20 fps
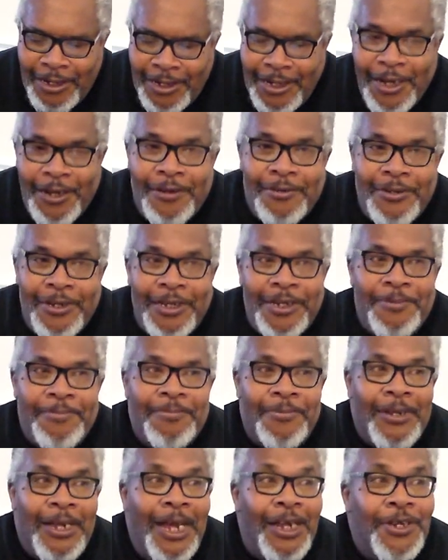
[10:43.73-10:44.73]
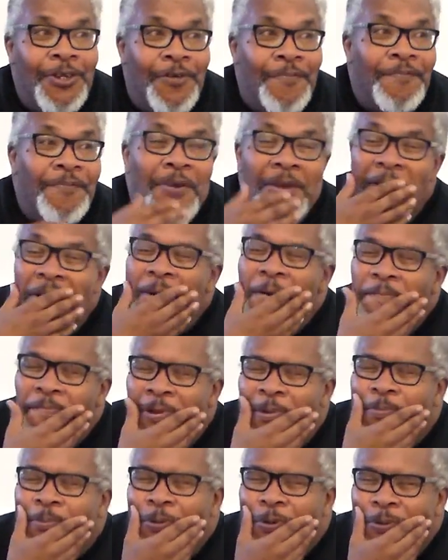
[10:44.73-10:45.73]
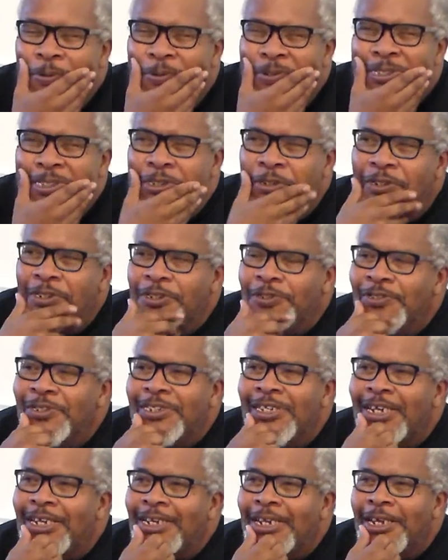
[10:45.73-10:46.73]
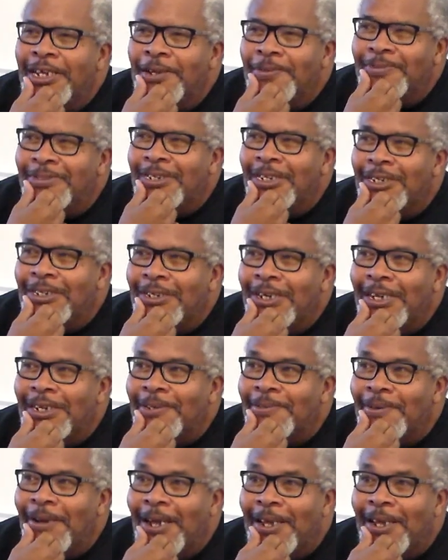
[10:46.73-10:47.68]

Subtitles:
Now, I don't know if people still use nicknames now.